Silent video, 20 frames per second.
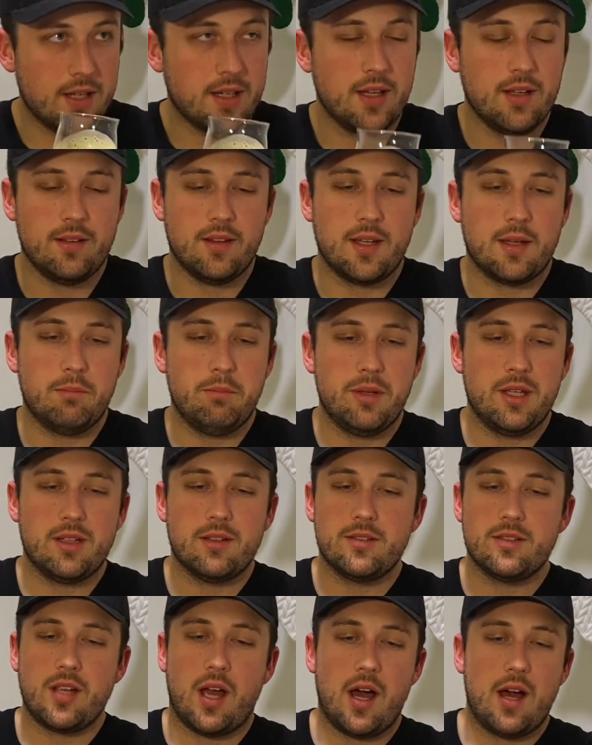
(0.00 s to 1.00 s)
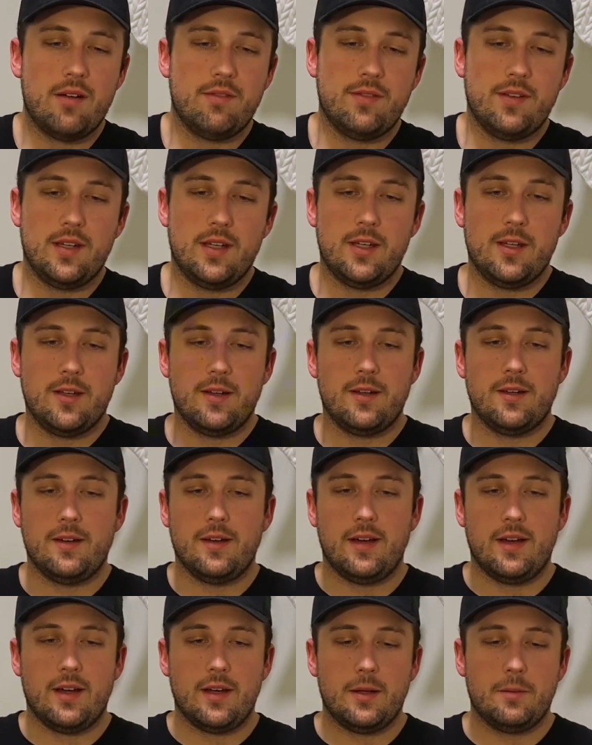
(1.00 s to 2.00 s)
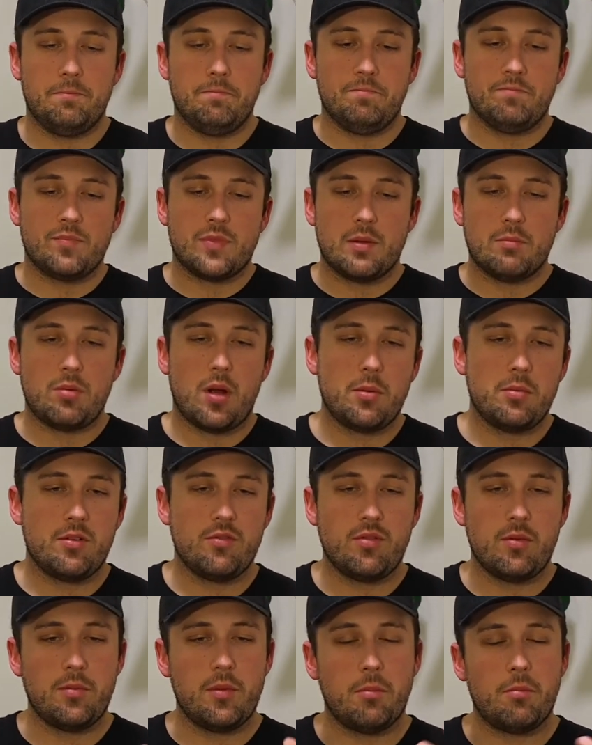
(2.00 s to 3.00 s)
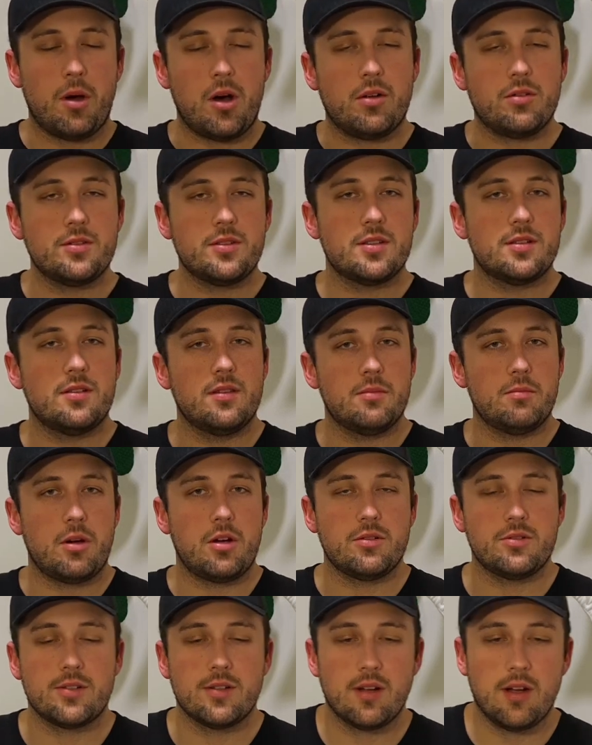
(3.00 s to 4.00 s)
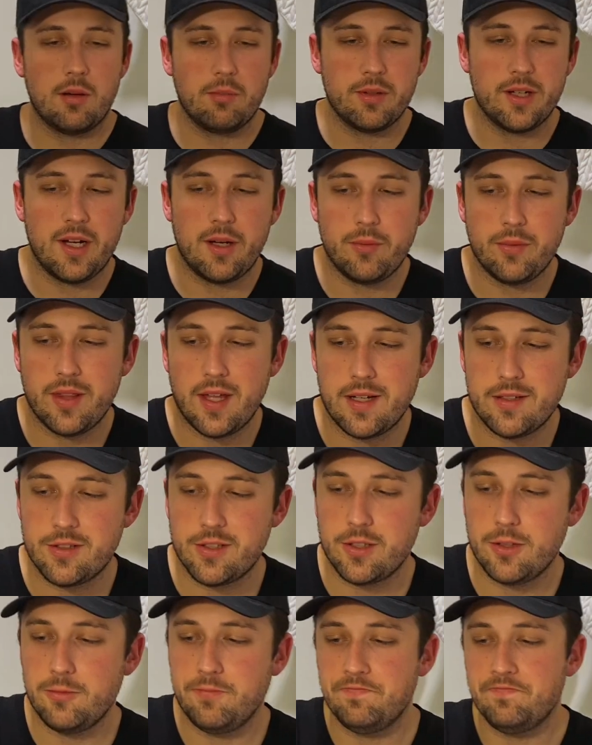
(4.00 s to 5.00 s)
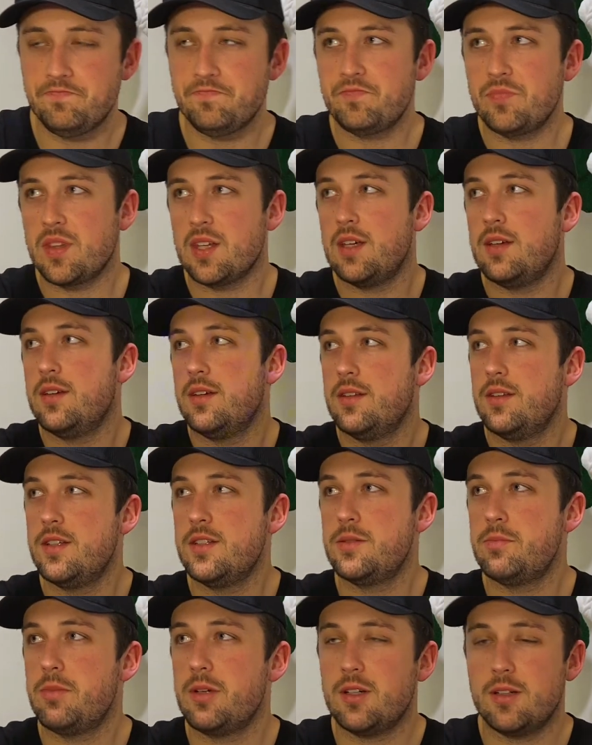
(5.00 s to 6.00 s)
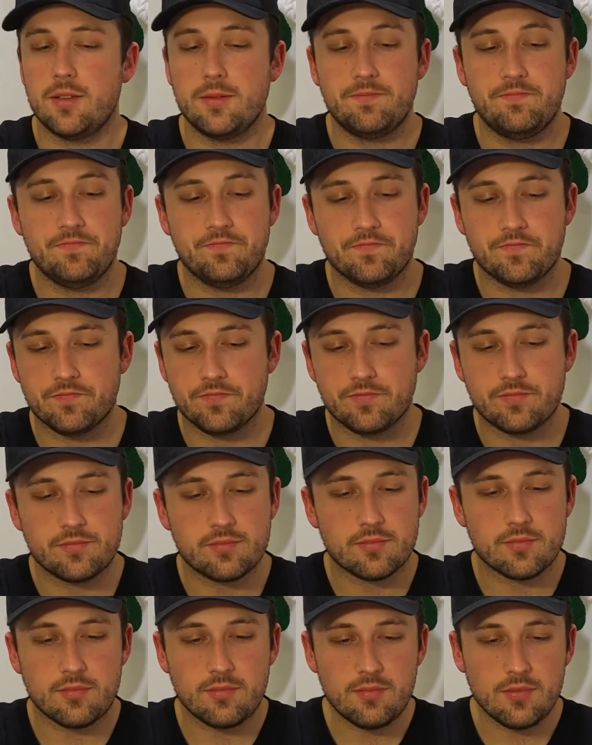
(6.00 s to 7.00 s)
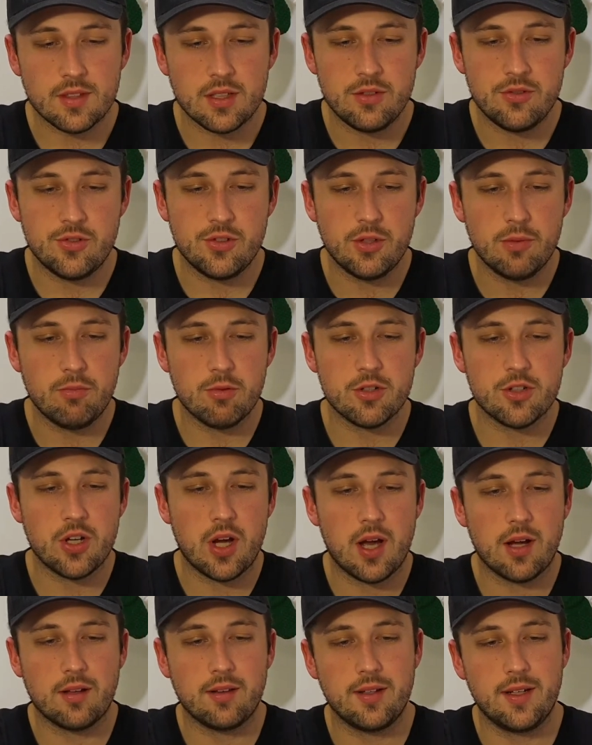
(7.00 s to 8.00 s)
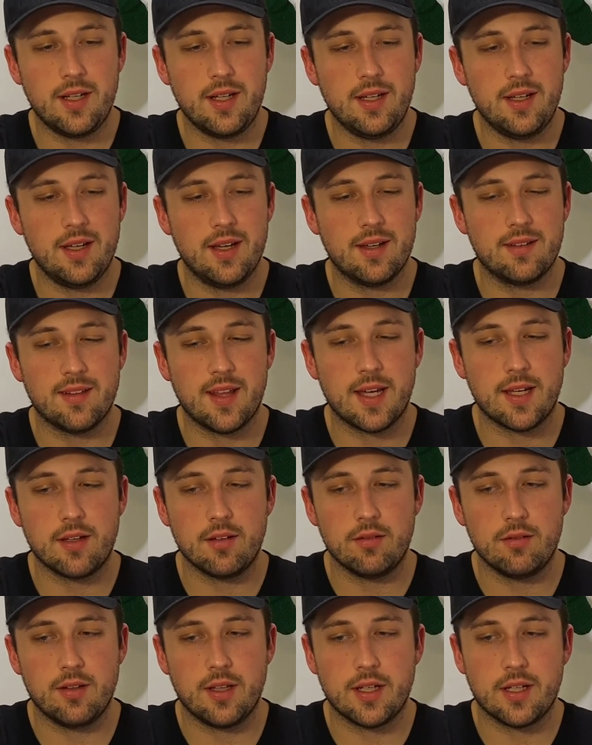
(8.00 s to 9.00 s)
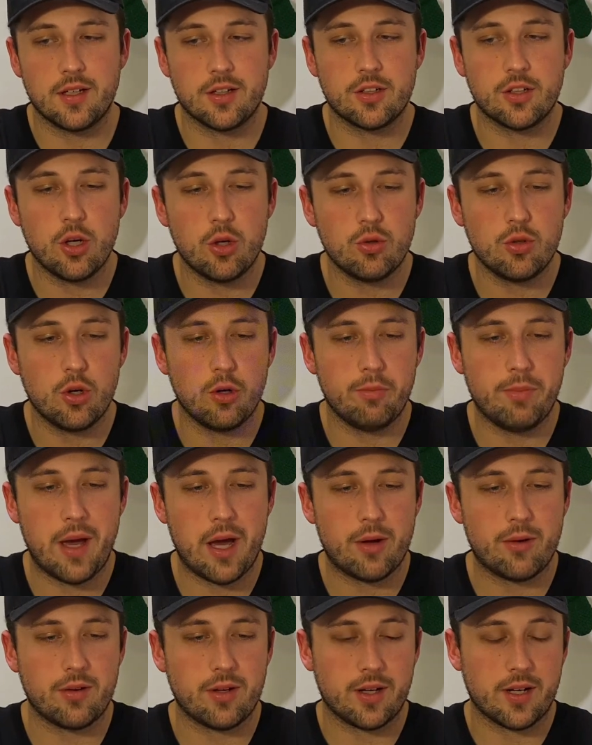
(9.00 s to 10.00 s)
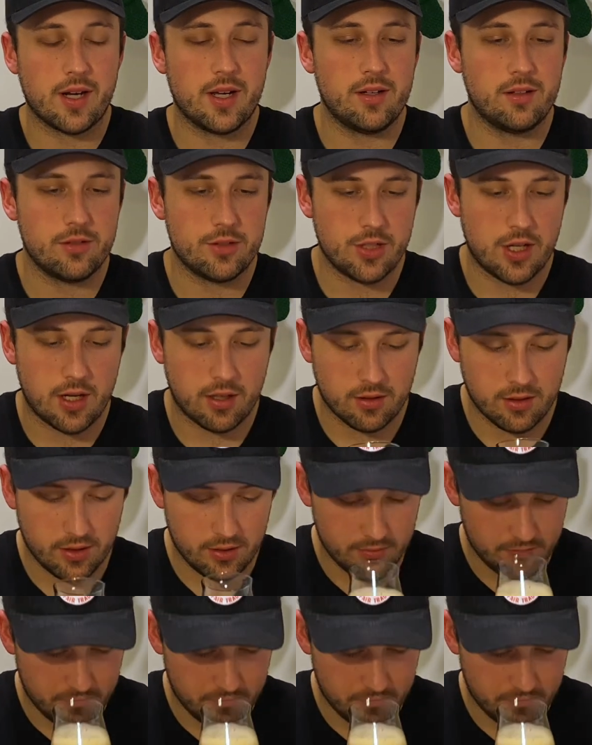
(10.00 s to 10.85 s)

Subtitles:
get like big toffee, probably from the malt. The malts are helping out with that too. This beer, super chocolatey and like a cocoa powder kind of chocolate.